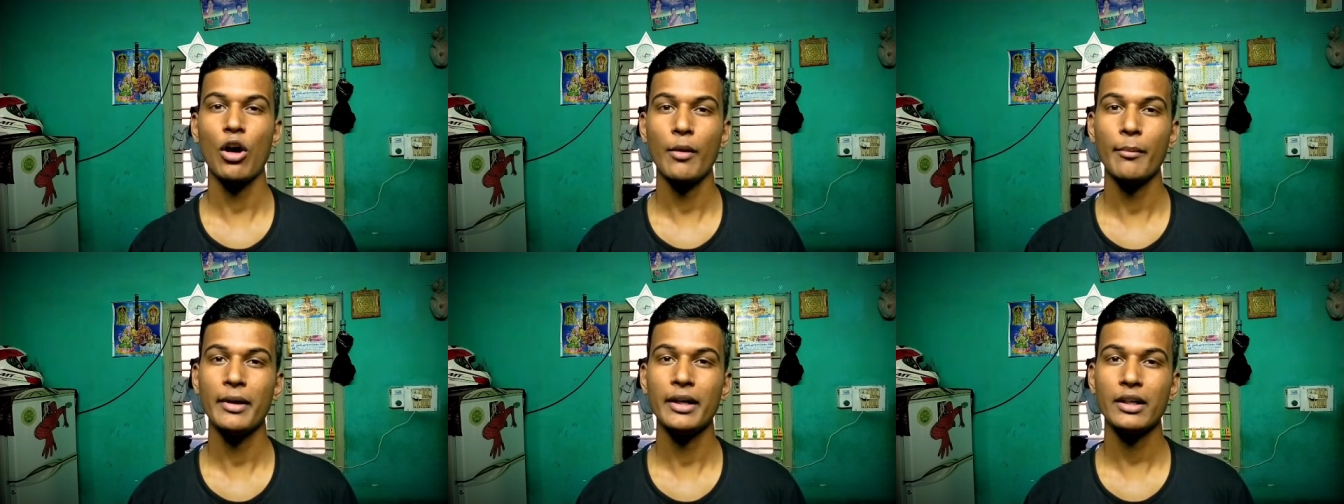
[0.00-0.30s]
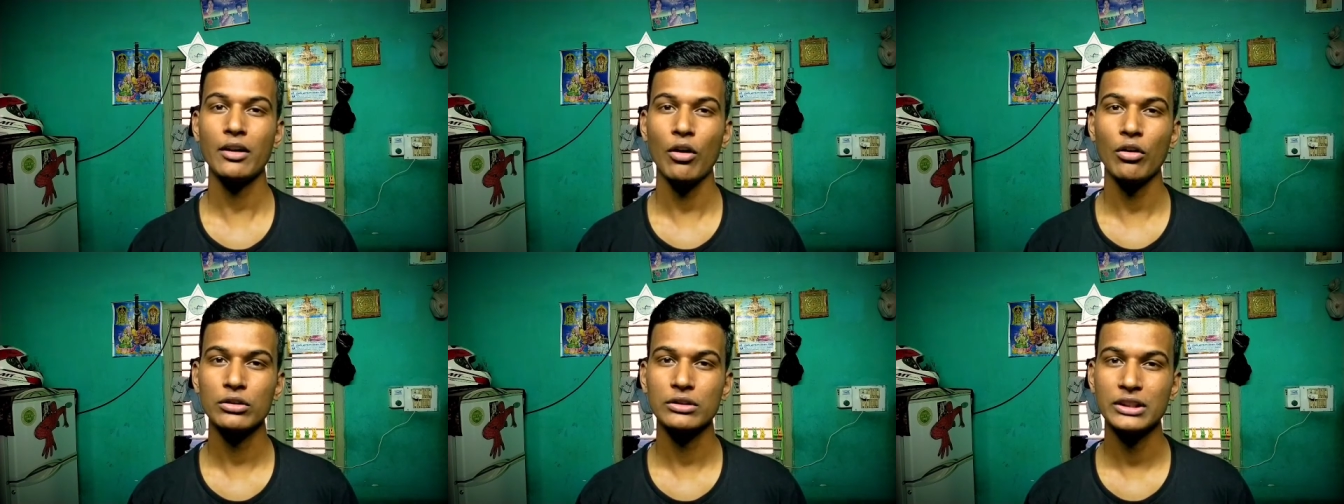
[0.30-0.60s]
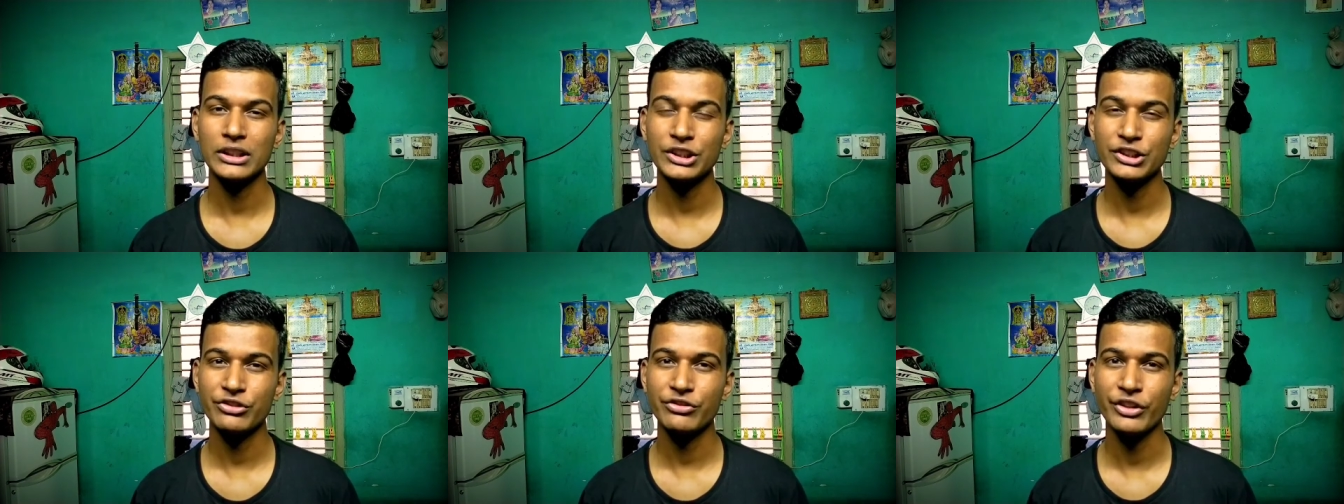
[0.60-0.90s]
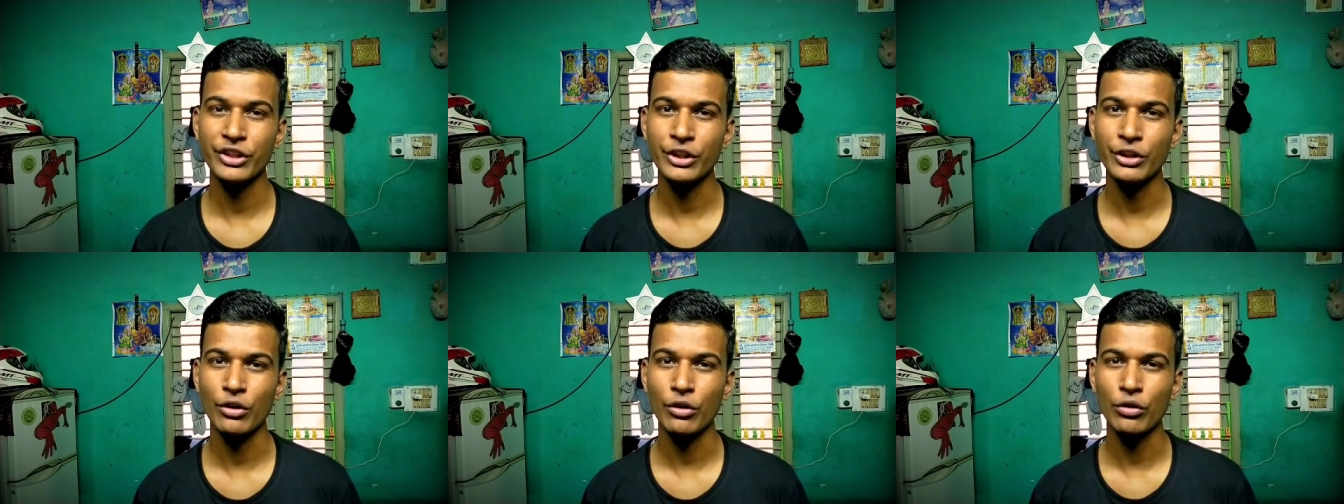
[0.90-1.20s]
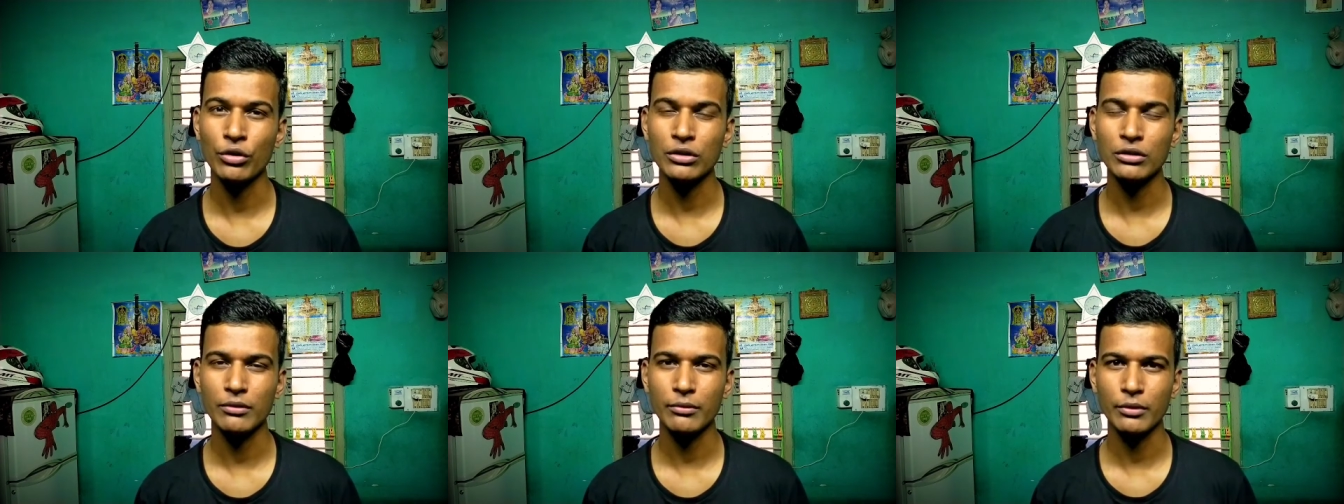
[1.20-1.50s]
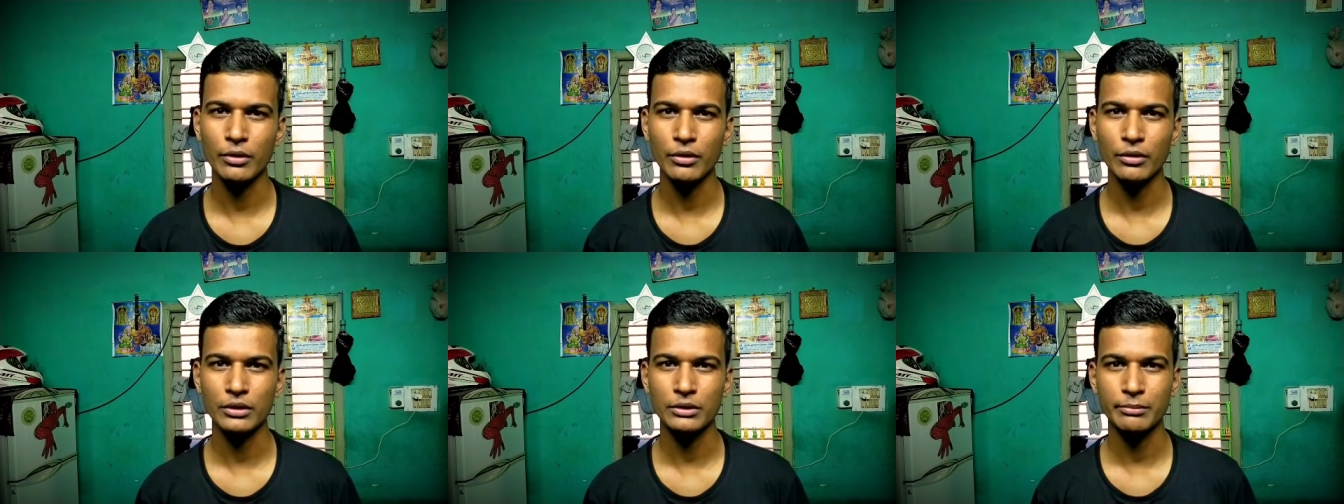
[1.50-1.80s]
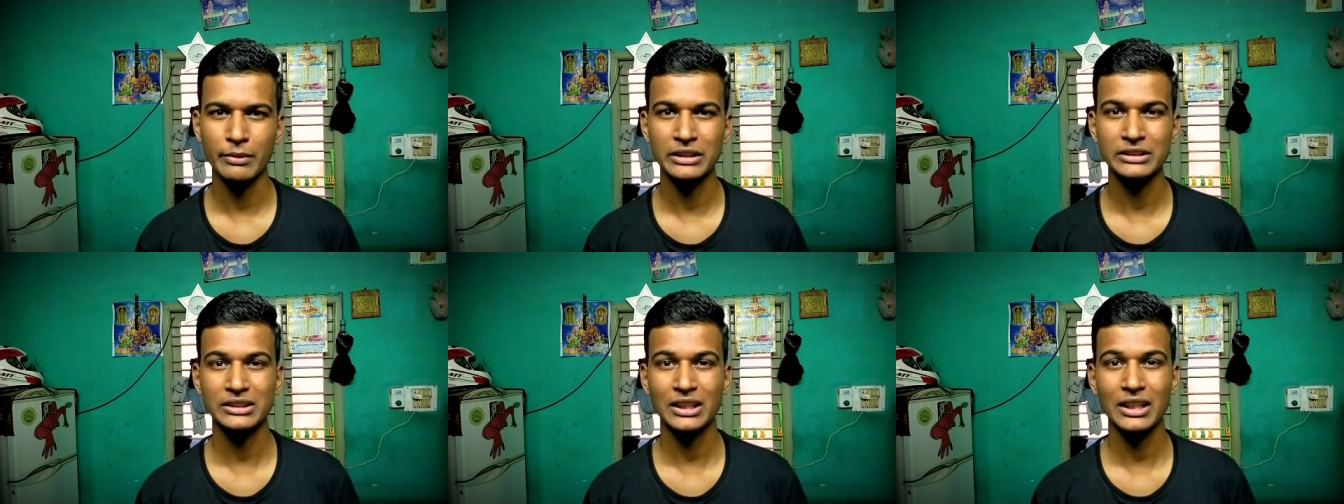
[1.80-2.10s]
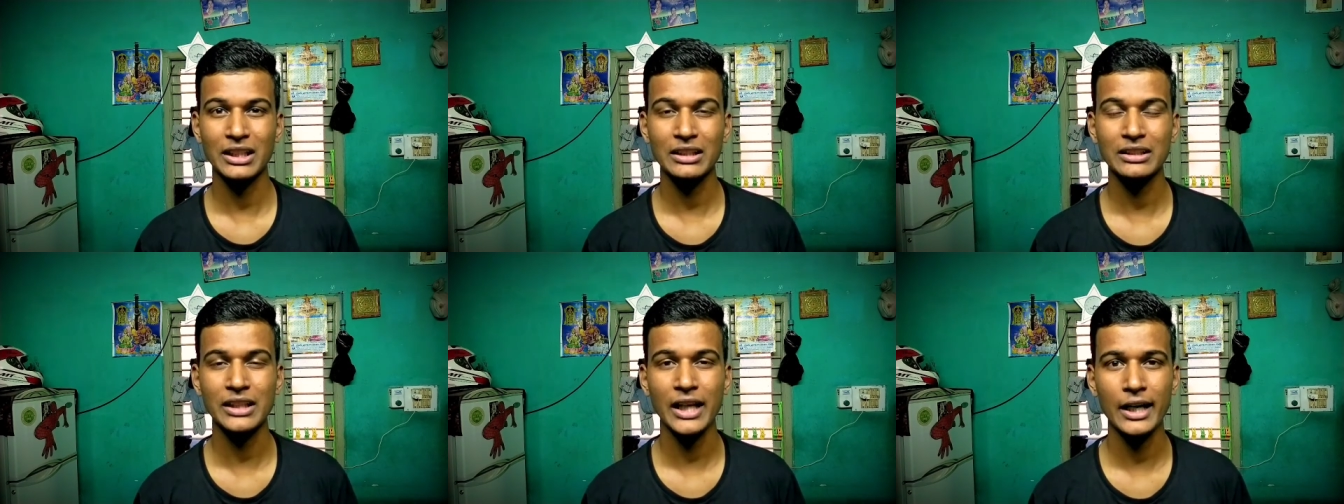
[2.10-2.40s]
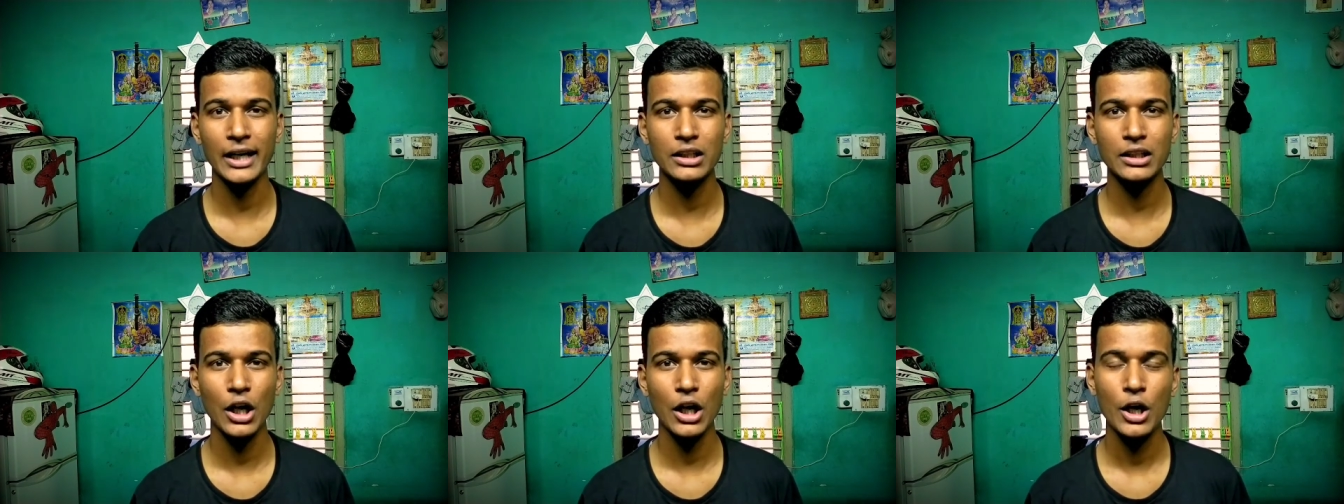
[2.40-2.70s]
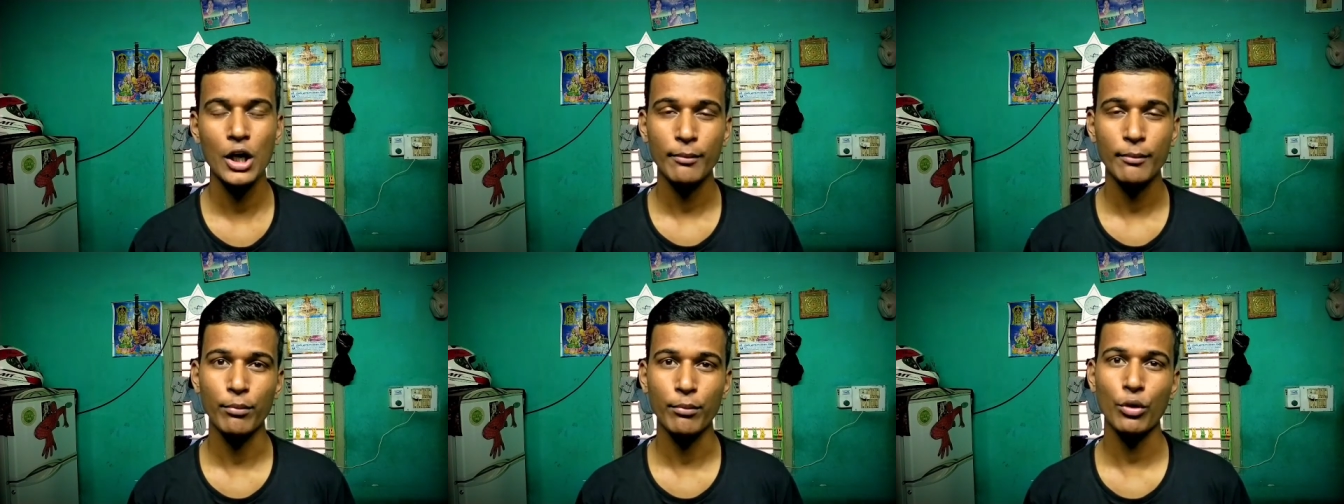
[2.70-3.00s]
comment on this video uh, mentioning that,